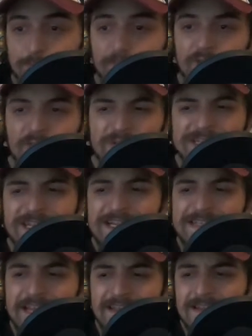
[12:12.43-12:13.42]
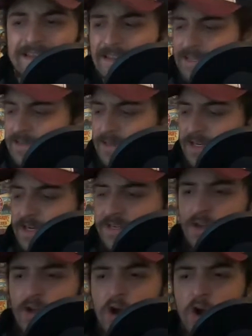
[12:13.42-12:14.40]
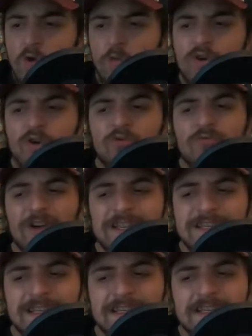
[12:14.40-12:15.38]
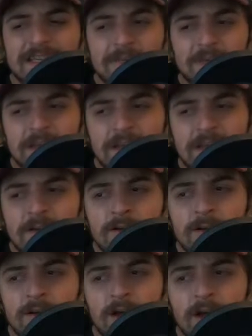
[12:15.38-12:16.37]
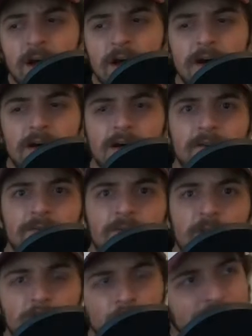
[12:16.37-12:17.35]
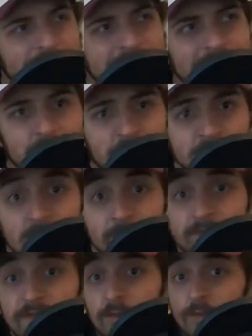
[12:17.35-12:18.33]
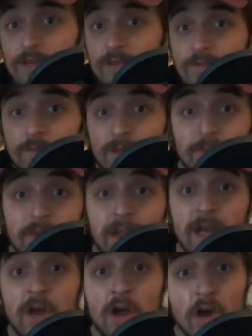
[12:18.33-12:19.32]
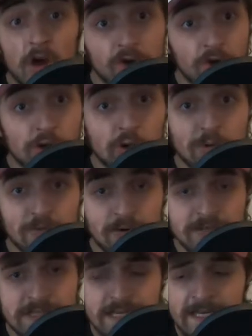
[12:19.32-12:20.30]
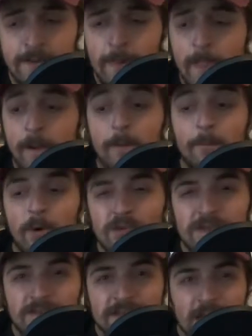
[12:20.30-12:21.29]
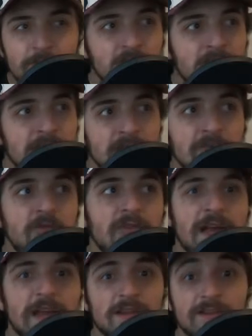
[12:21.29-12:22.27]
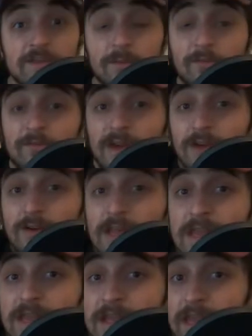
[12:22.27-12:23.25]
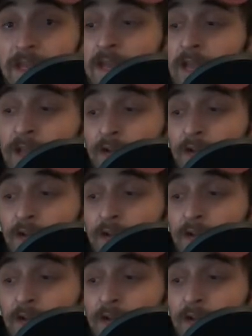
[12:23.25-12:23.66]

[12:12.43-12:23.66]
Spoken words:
The reason I say this is because when you're renting sleeping gear from these gear shops or even maybe your university, most of the time they're going to give you like some very thin